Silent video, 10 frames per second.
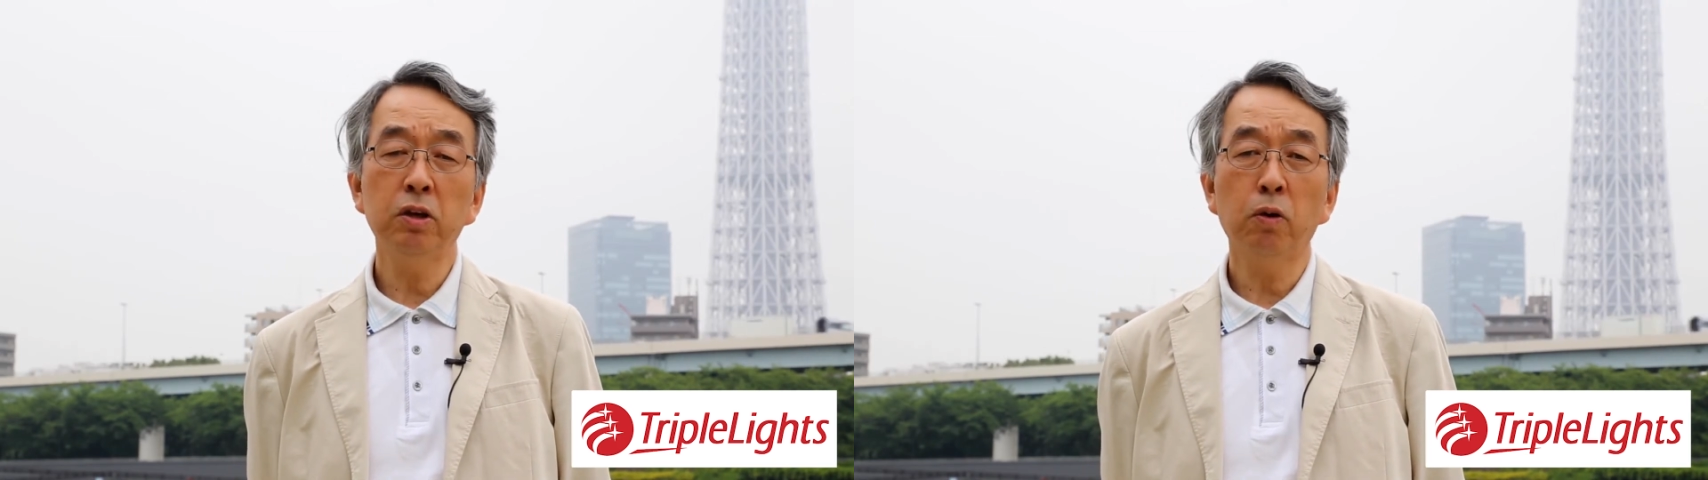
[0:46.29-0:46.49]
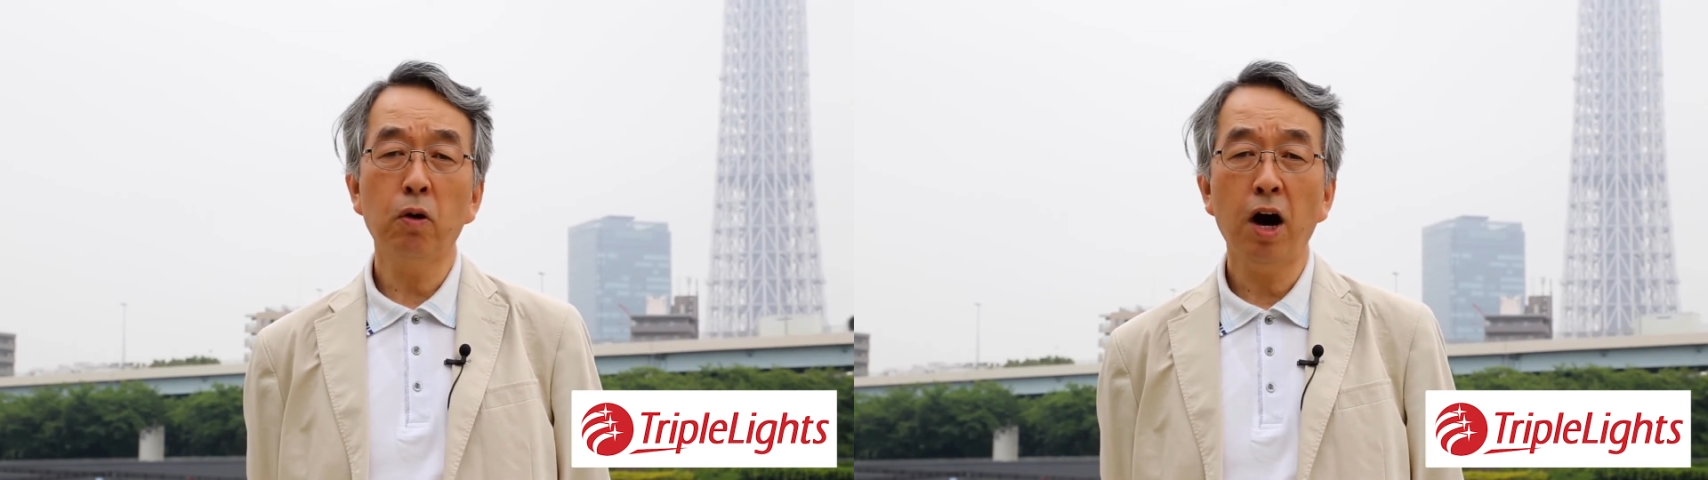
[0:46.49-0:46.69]

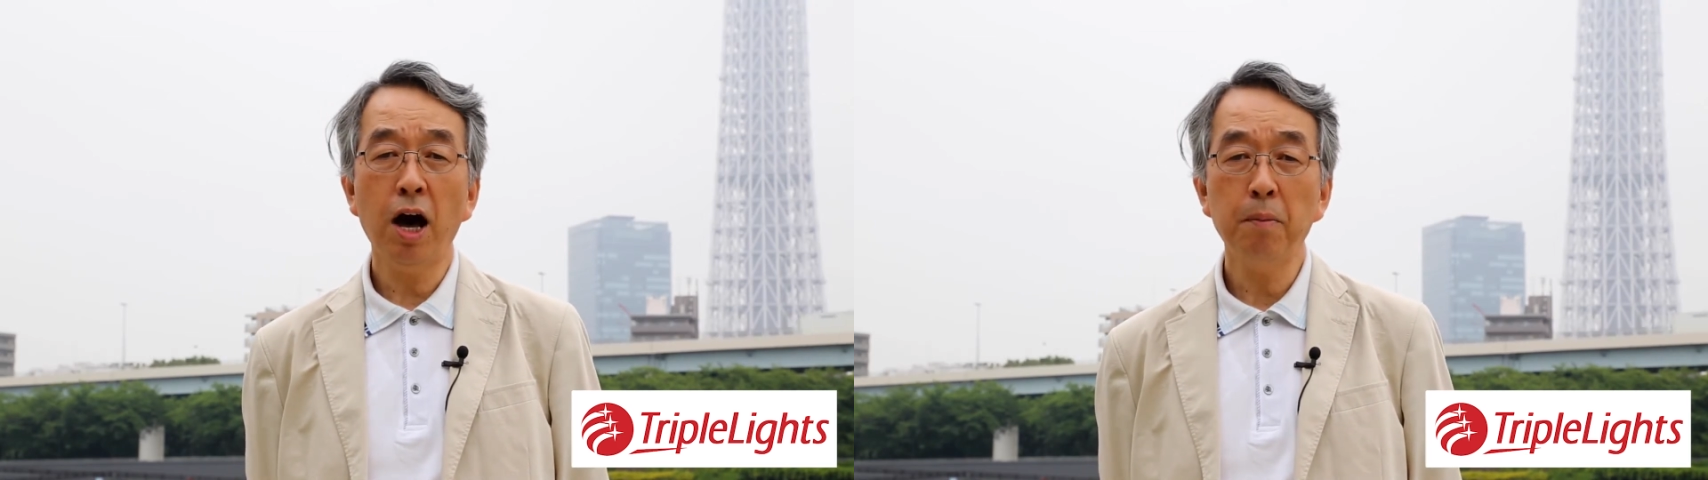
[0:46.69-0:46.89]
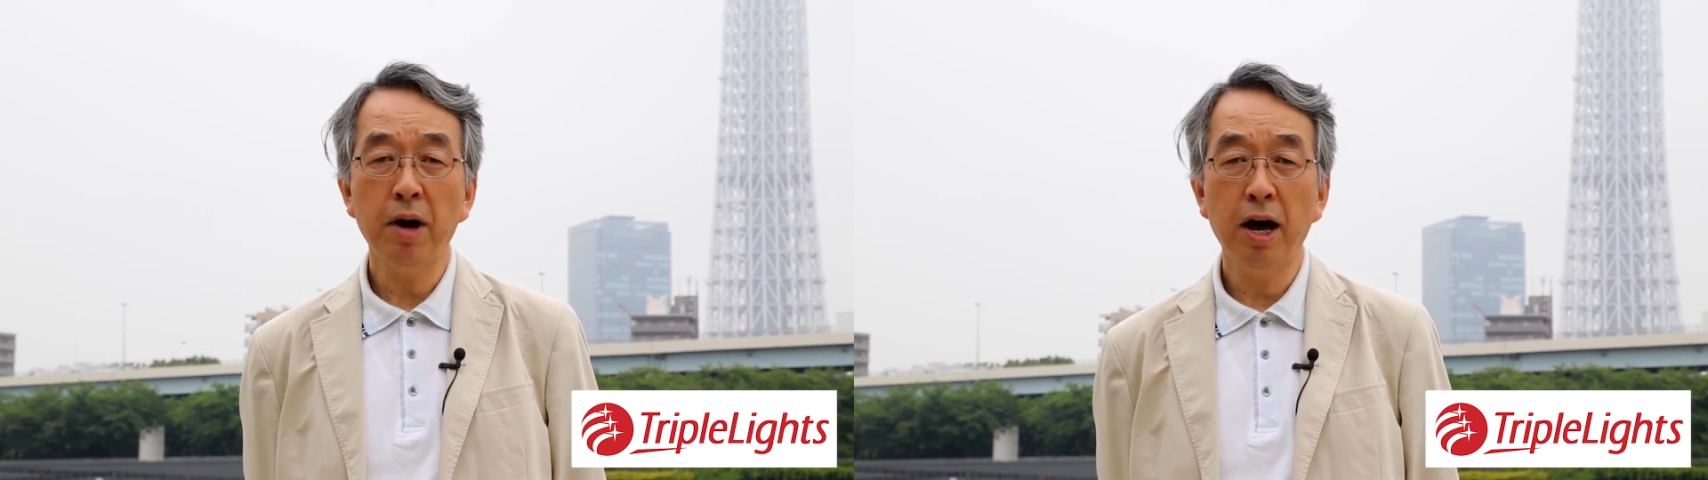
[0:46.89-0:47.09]

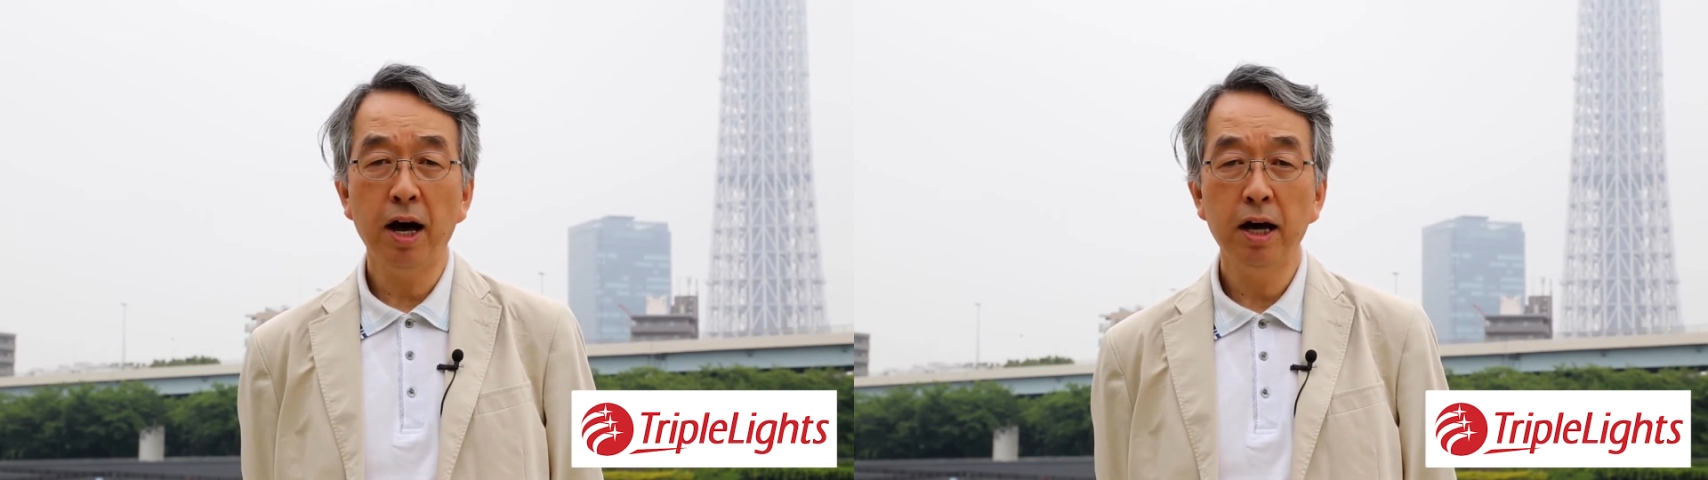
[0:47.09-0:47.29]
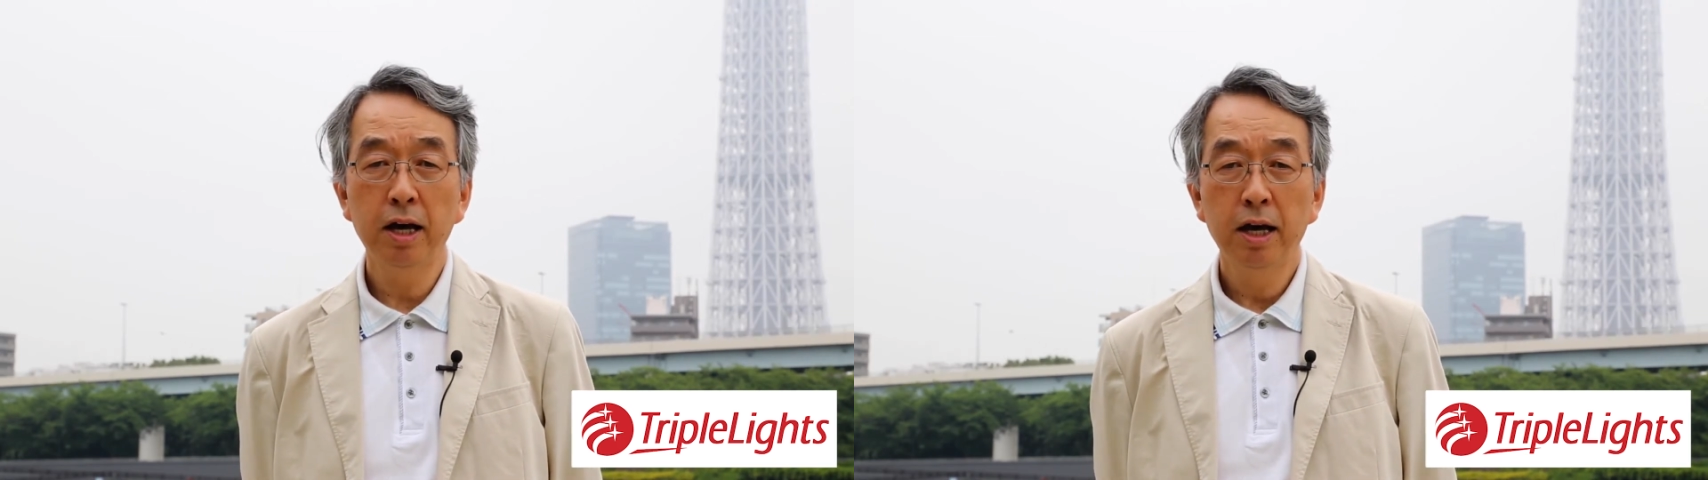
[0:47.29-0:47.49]

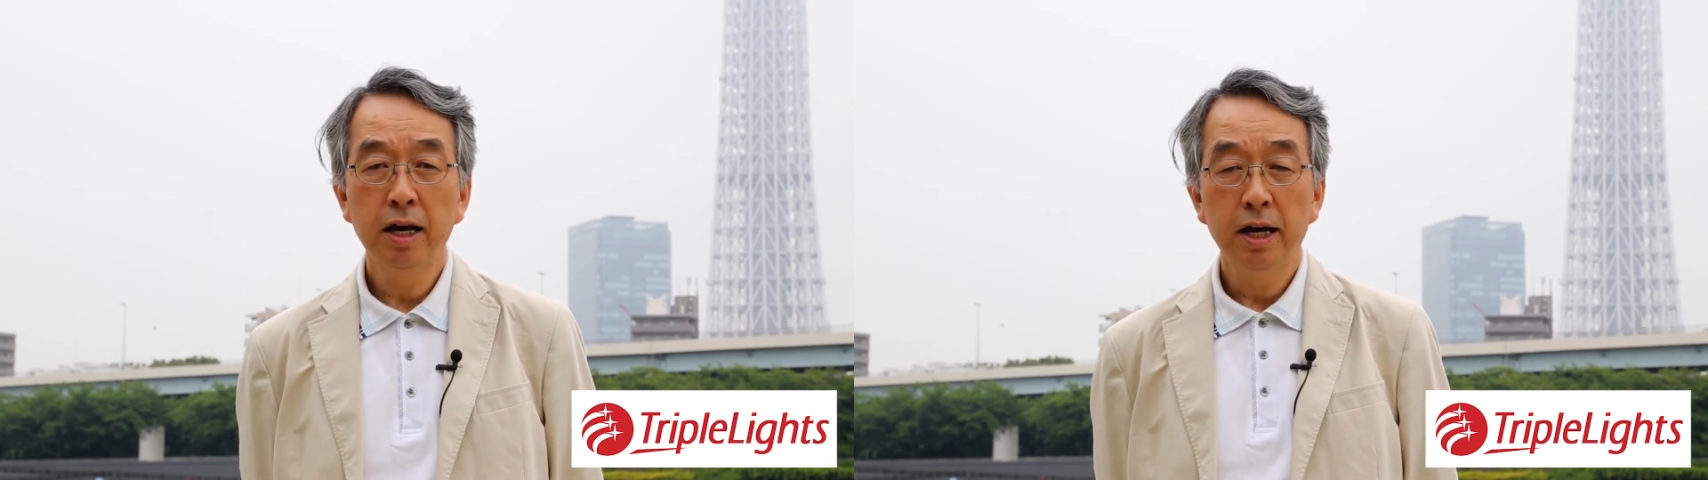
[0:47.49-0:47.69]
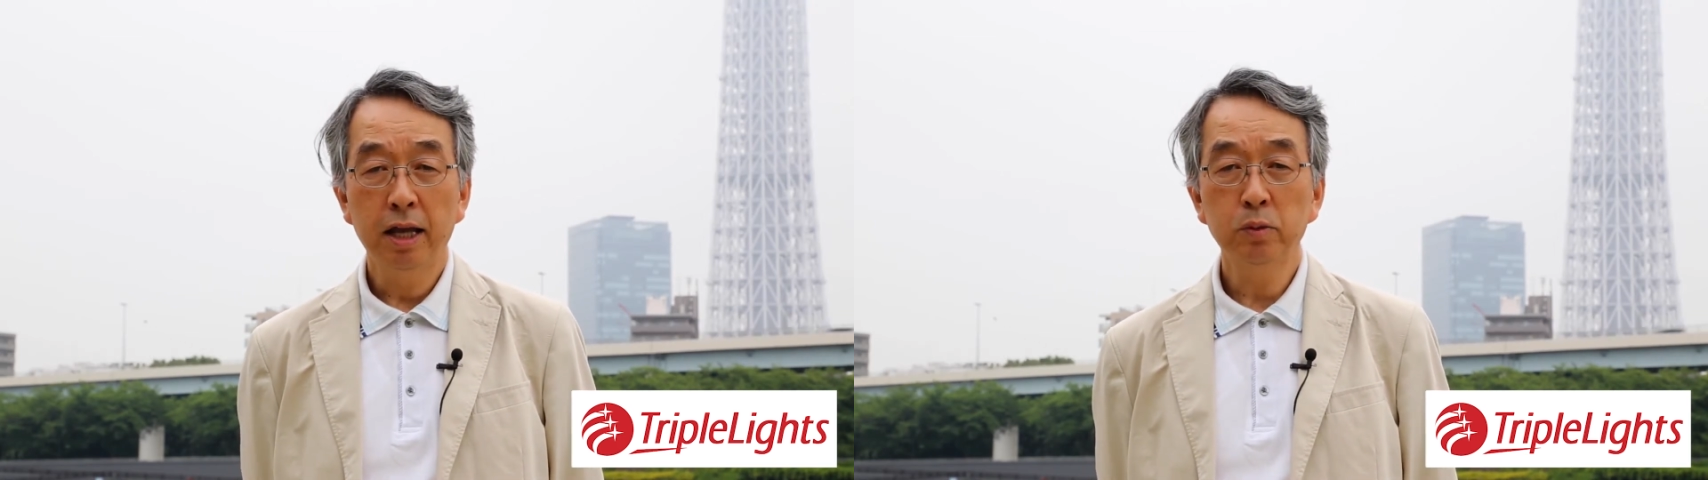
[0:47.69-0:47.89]
Yokohama
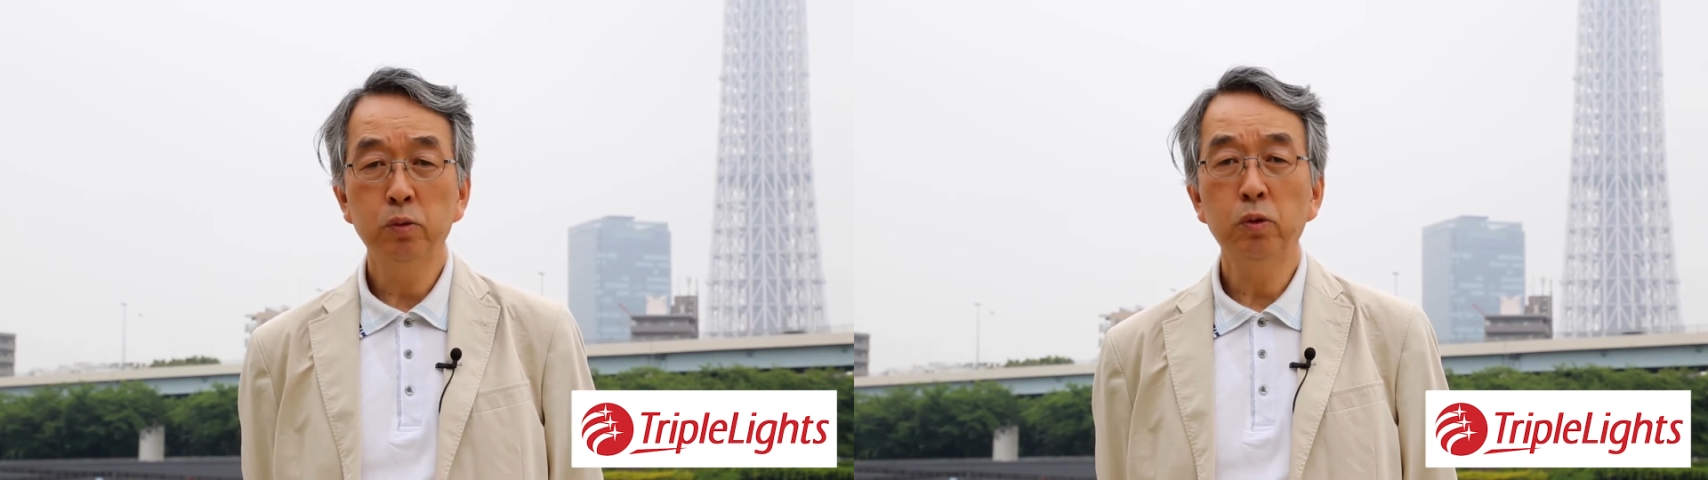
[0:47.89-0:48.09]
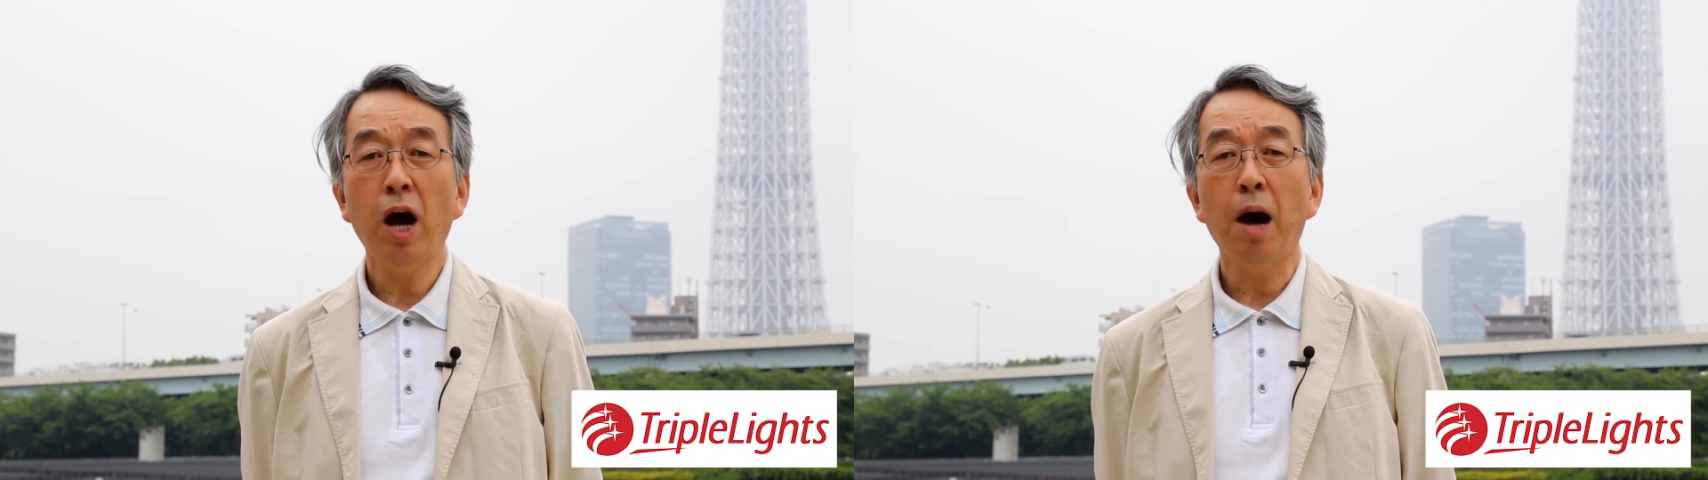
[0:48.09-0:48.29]
and
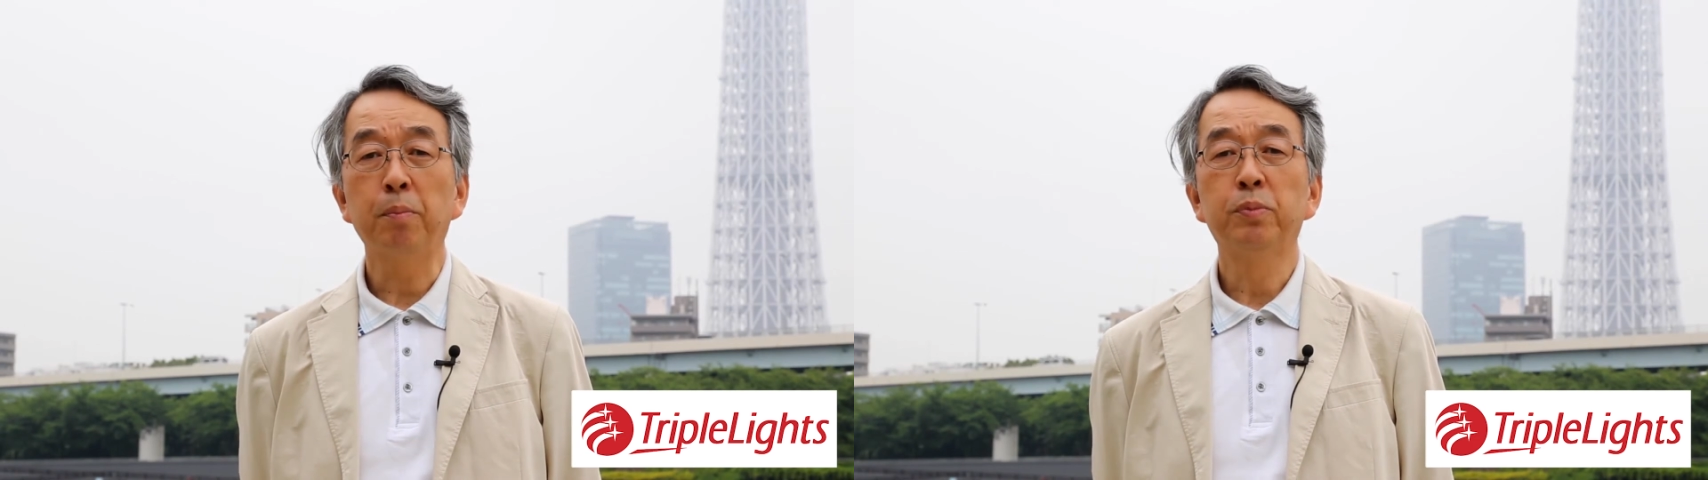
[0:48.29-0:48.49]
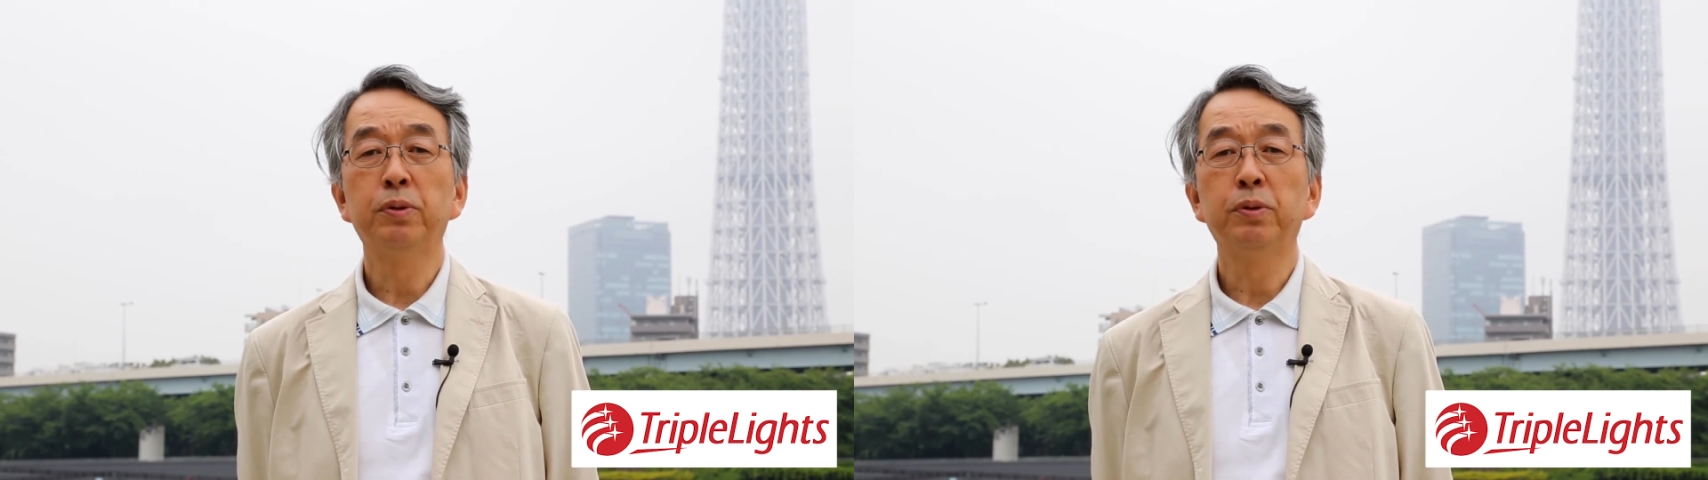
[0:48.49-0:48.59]
grew up.